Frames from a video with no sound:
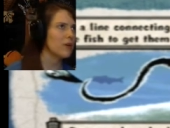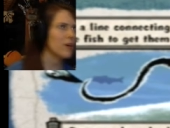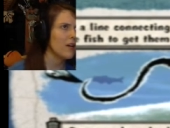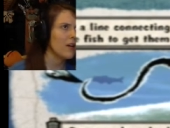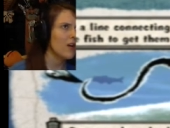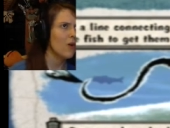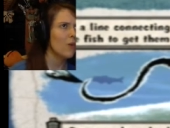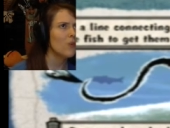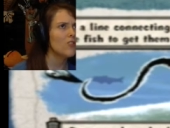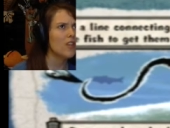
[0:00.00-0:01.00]
Okay.
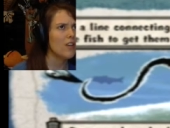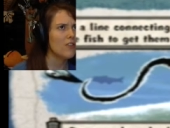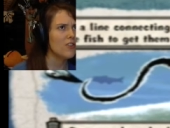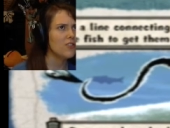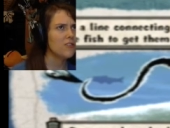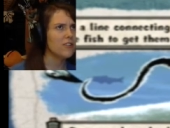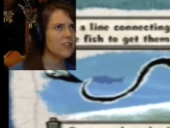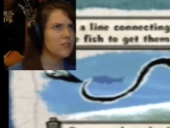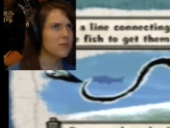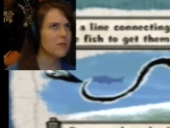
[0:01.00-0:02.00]
Once you have hooked the
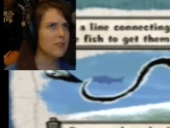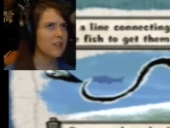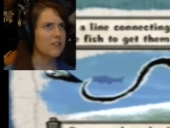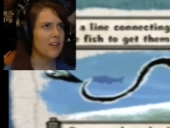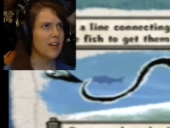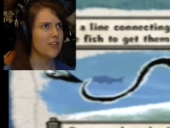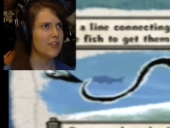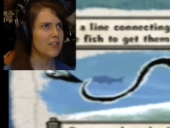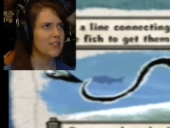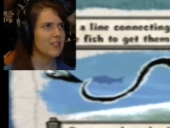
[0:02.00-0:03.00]
fish, move the left
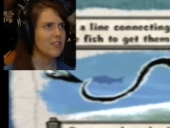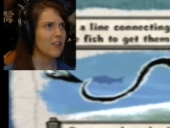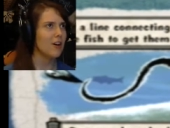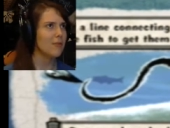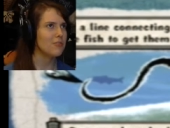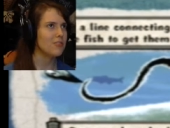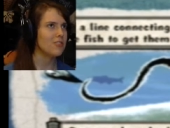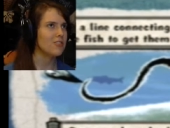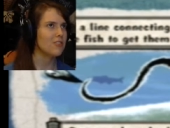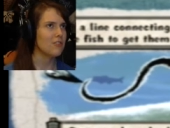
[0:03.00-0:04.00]
analog stick to the opposite
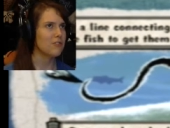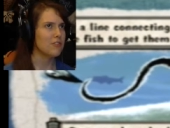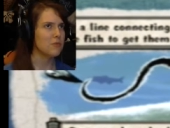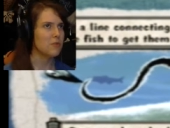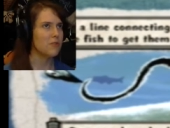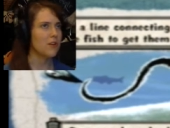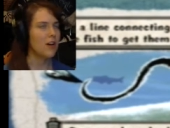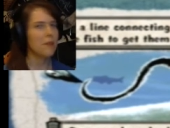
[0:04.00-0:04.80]
direction of the fish movement.